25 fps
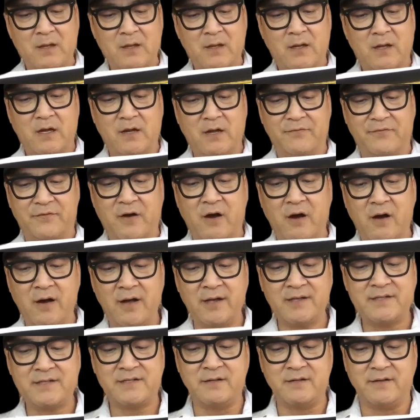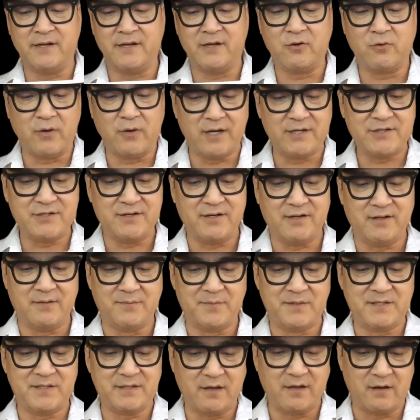of constantly questioning
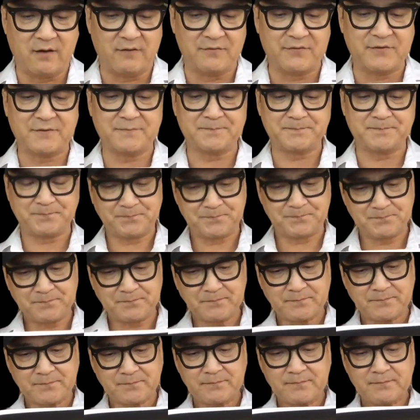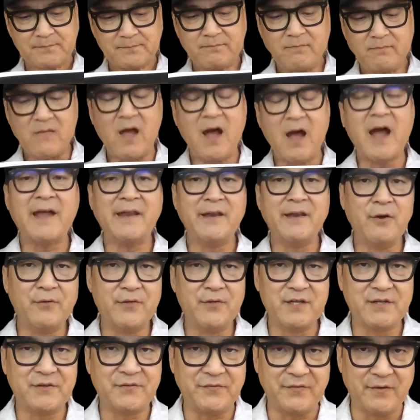themselves. I know
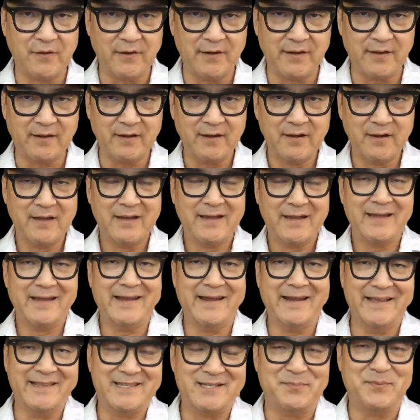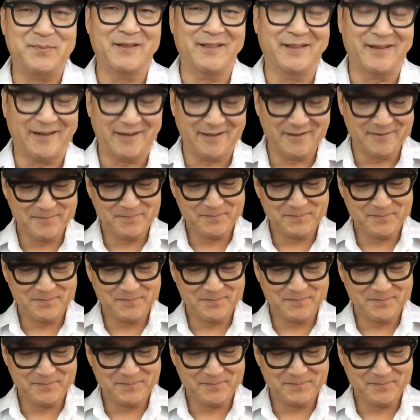this feeling intimately.